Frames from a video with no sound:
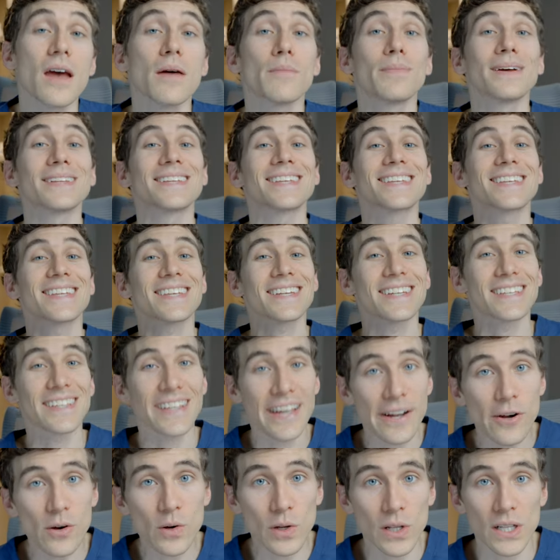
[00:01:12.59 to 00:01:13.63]
But
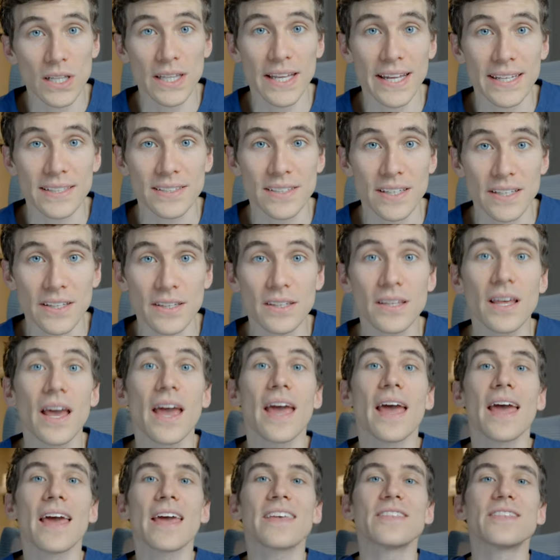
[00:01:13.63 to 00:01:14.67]
scleral lenses
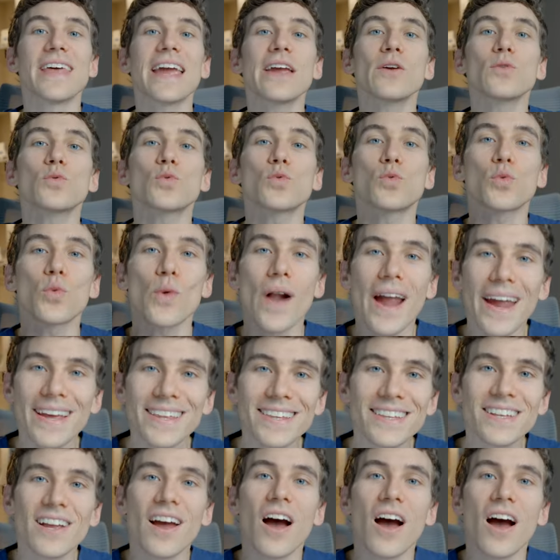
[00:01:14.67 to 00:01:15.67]
they rest